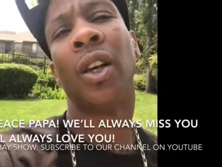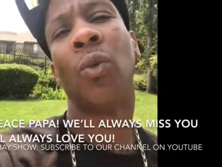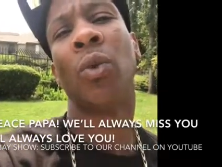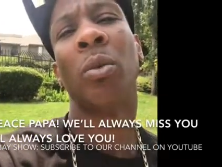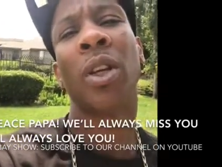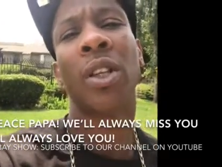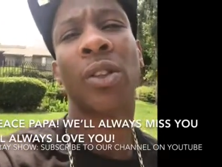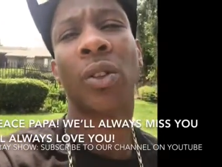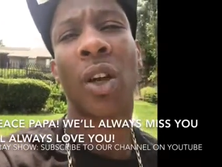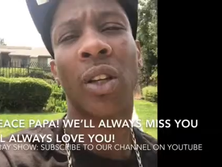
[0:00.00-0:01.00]
and
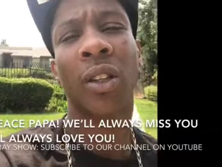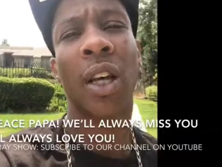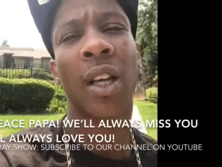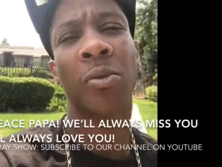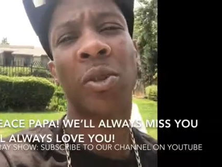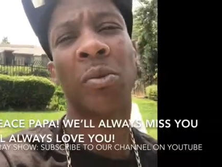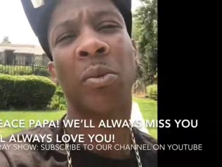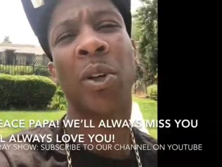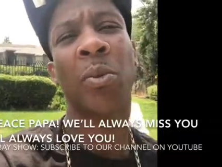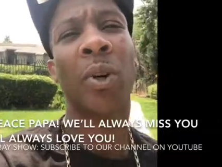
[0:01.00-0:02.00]
reminisce on all the times me and my
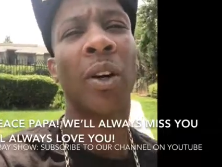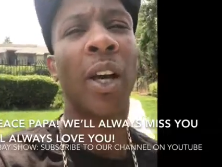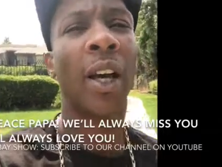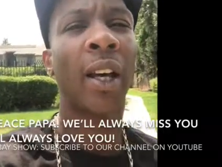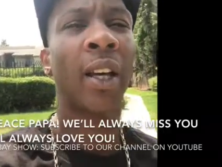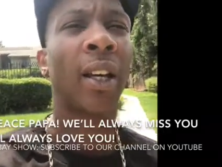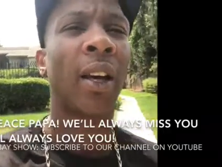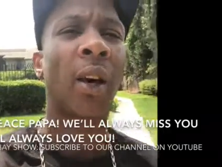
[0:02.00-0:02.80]
Pawpaw had